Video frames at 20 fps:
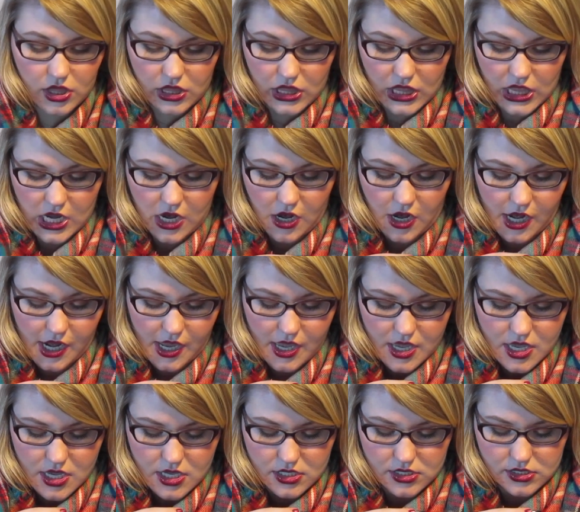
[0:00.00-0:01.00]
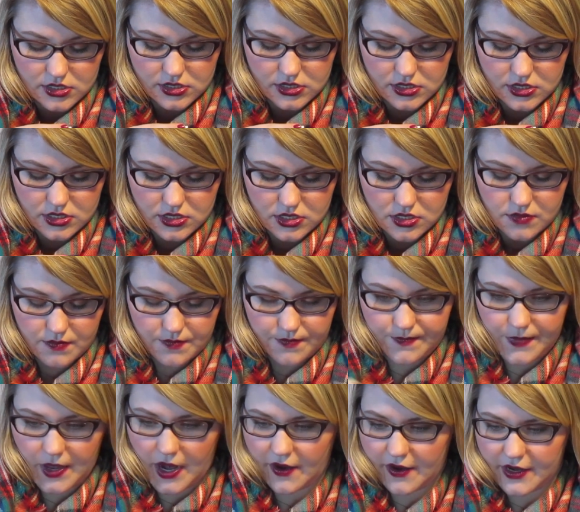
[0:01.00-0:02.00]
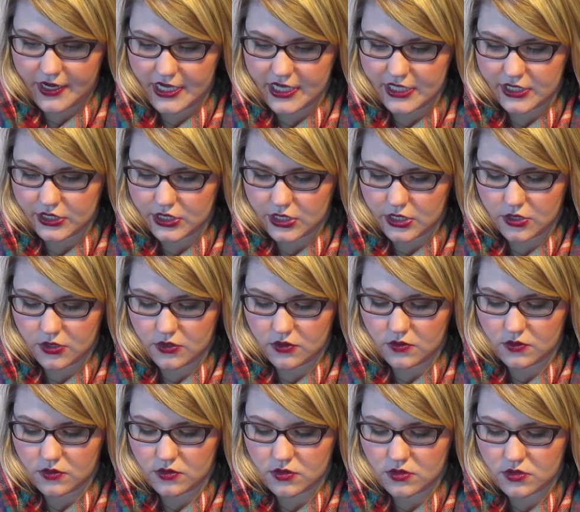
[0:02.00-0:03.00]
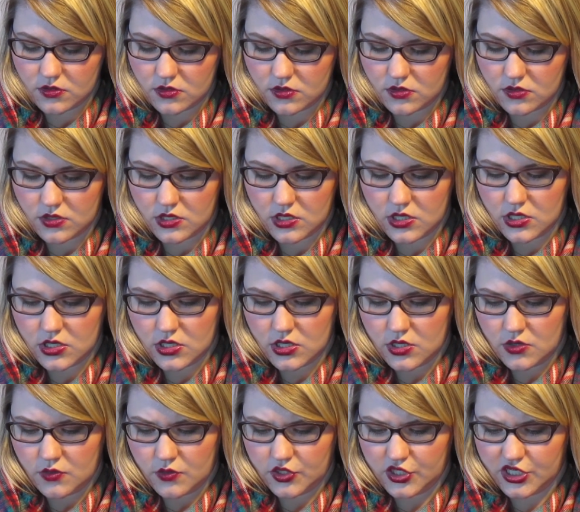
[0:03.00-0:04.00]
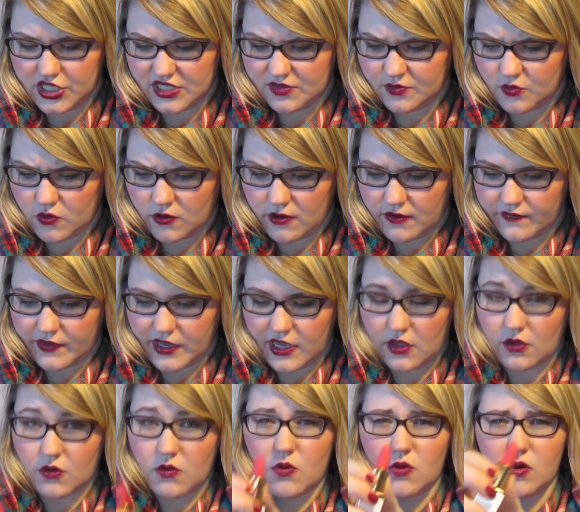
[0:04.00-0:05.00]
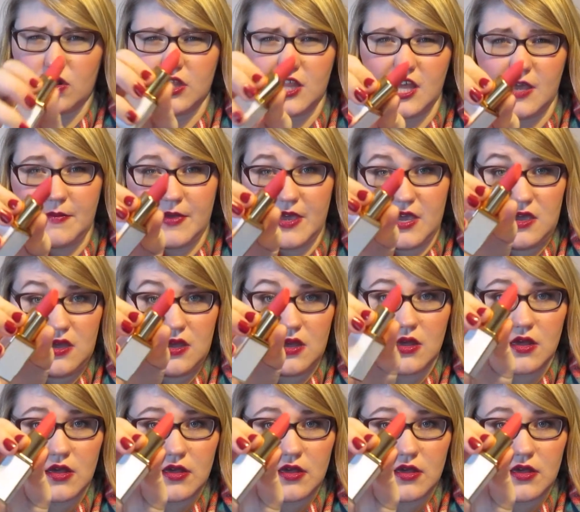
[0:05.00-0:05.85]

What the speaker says: There is Paradiso, which is more of a corally pink.